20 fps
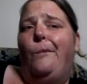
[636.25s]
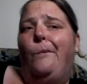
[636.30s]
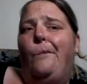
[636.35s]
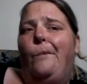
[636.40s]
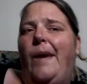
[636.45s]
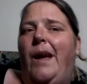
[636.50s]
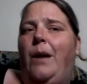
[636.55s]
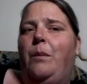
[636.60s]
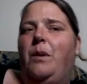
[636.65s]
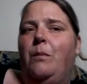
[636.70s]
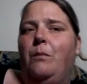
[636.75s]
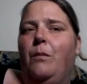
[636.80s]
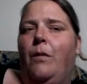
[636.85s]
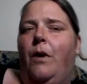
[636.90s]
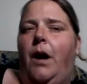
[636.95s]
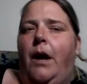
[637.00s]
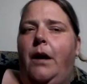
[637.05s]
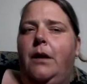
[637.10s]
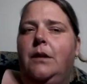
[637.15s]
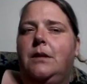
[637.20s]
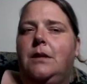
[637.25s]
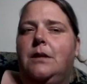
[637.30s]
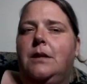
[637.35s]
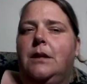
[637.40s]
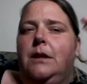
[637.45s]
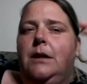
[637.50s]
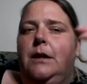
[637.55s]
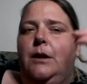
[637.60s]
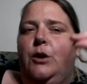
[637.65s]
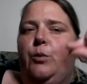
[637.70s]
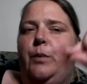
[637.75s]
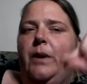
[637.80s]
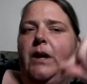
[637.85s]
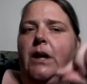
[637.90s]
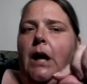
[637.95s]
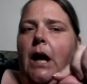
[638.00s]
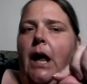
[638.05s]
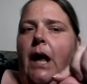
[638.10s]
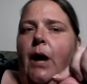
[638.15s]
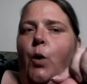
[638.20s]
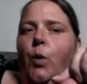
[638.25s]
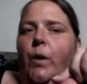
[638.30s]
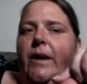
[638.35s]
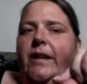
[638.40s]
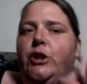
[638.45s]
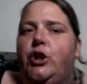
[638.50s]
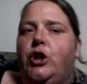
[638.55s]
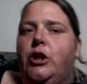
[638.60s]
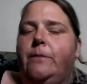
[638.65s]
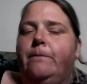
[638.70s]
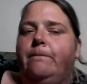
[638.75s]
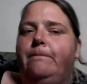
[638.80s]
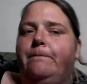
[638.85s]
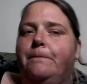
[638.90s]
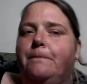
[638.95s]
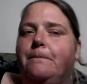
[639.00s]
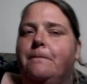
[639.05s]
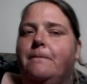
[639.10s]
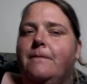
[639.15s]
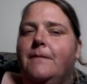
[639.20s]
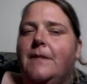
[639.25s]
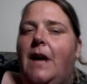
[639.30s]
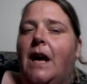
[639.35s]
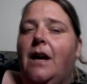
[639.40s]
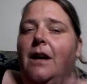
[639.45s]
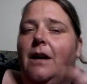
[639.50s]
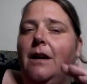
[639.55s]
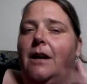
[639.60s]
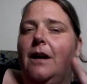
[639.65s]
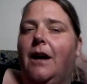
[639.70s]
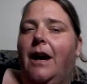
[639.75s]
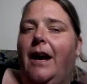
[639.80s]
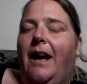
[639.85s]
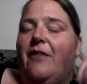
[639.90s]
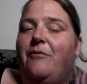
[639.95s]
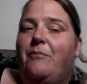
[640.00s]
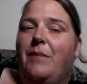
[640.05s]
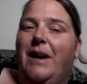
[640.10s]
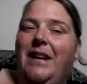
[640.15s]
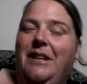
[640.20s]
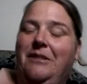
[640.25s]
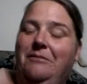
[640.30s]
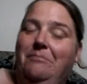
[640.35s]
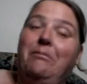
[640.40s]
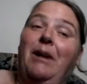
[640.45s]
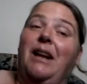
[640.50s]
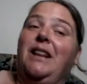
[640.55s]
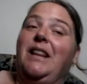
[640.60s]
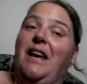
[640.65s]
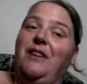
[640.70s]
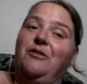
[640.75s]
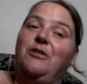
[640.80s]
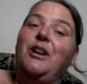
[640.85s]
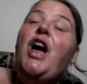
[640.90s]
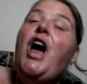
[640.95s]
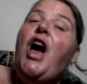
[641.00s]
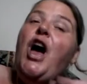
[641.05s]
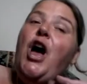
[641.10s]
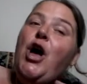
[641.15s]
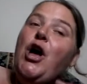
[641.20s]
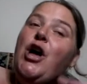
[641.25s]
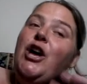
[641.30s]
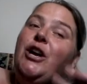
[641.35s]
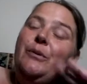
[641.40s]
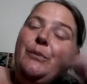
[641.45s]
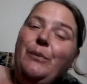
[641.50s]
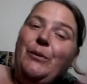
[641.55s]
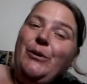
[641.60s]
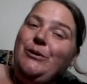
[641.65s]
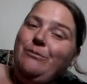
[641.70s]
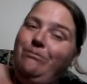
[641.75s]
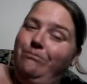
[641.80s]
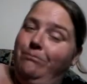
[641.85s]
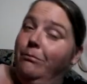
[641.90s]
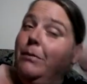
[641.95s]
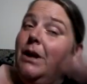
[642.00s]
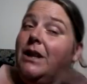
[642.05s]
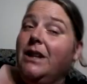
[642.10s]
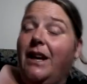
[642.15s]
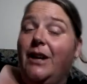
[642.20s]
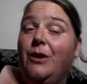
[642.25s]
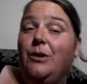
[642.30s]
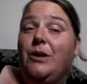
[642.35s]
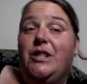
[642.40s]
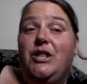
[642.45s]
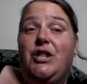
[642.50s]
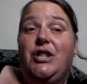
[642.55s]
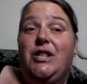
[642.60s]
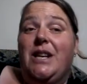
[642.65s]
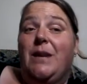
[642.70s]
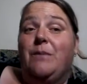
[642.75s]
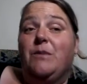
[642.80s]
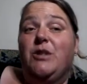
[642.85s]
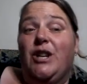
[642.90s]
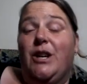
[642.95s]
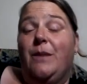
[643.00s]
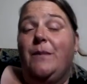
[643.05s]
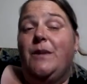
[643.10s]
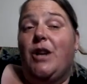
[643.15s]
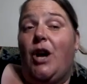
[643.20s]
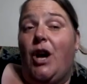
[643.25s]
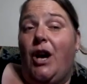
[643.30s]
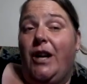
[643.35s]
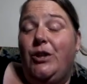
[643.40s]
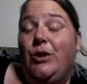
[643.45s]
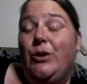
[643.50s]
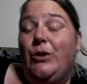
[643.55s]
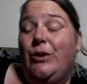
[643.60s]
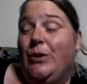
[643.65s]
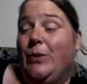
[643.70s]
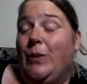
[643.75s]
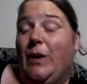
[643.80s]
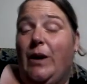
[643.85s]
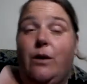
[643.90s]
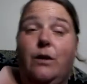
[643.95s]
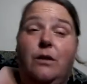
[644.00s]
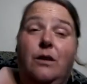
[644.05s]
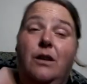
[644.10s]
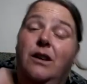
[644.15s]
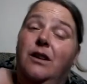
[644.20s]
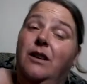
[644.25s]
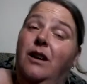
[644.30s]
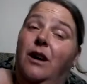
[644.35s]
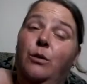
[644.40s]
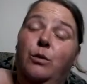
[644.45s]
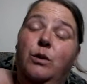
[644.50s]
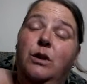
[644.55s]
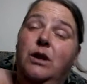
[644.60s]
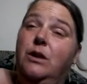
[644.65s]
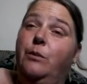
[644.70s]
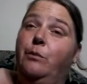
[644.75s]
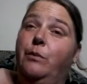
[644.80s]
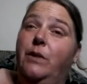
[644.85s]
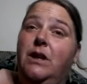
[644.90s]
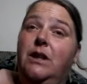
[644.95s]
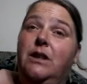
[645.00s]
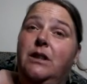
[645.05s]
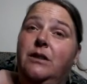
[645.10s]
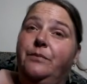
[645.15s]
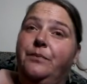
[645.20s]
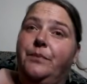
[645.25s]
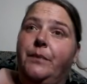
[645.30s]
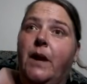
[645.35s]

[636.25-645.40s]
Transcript: Maybe minus a little bit of language. I have made my language, sometimes I do swear a lot, I will admit it.